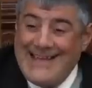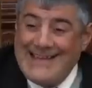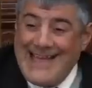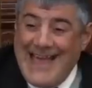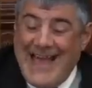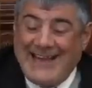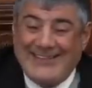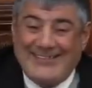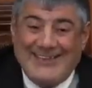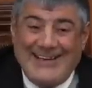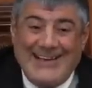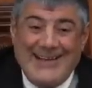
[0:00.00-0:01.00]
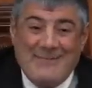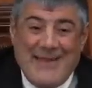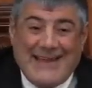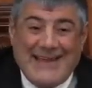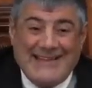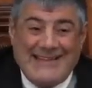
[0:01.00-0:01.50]
that actually
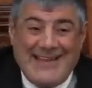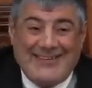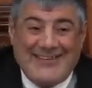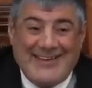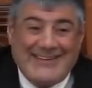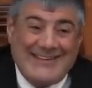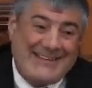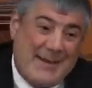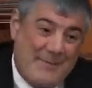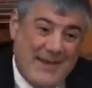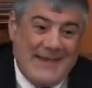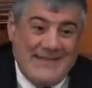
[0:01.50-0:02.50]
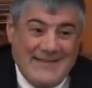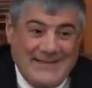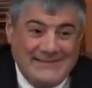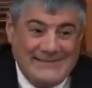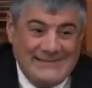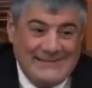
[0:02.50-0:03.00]
mekadeshet et amen.
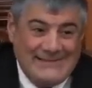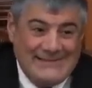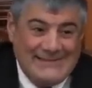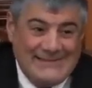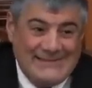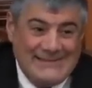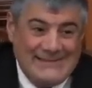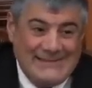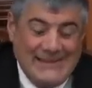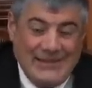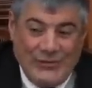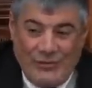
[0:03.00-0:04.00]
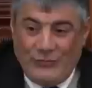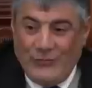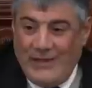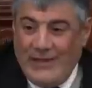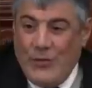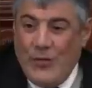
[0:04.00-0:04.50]

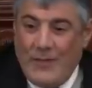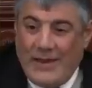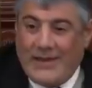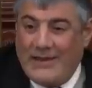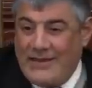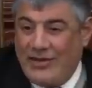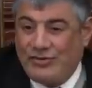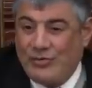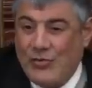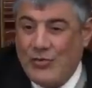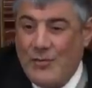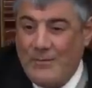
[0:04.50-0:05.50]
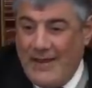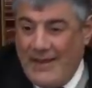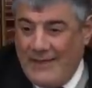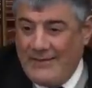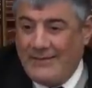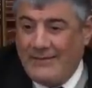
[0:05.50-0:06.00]
Usually, who mekadesh who?
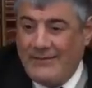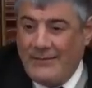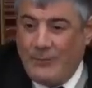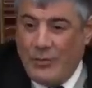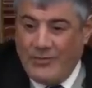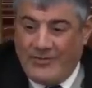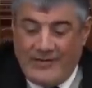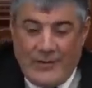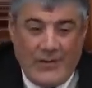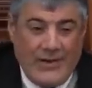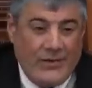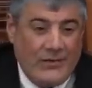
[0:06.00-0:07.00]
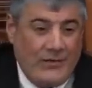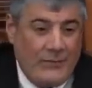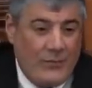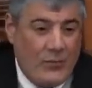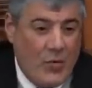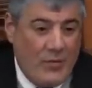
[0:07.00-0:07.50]
Man puts the ring on
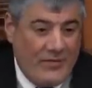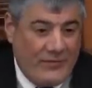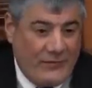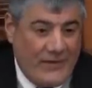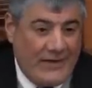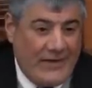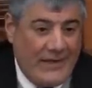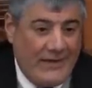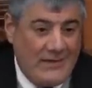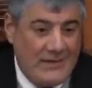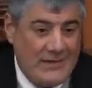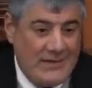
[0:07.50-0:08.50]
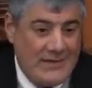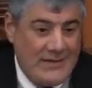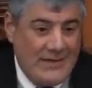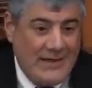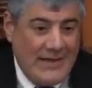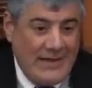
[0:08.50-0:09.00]
a woman's finger,
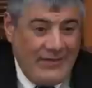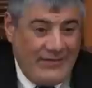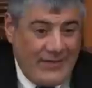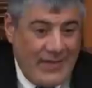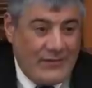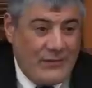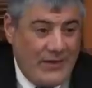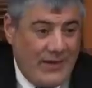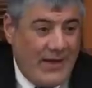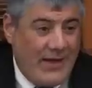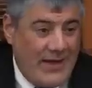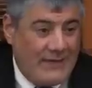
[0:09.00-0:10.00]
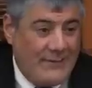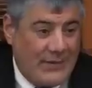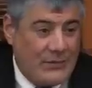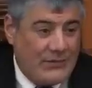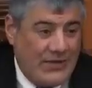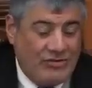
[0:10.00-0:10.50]
and he say to her, "Arat
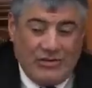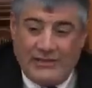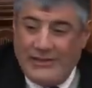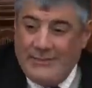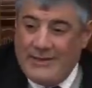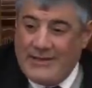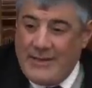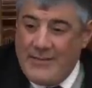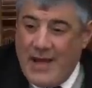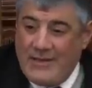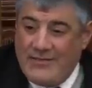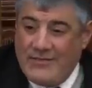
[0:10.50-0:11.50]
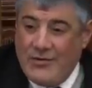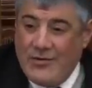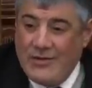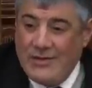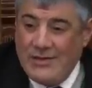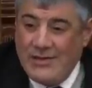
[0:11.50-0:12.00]
mekudeshet li betabat
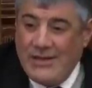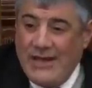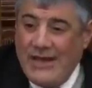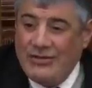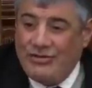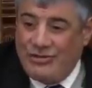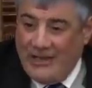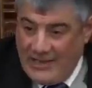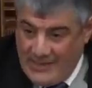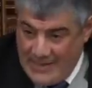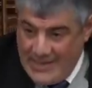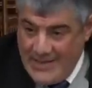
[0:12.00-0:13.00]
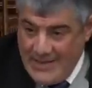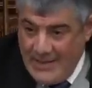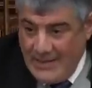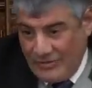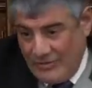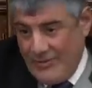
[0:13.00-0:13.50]
zo." And she
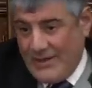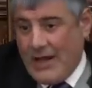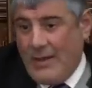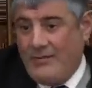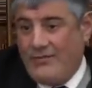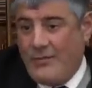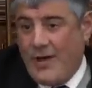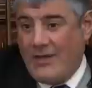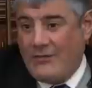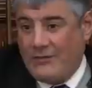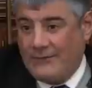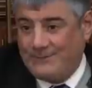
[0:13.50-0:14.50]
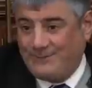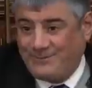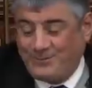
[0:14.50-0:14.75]
agree, and she become his wife.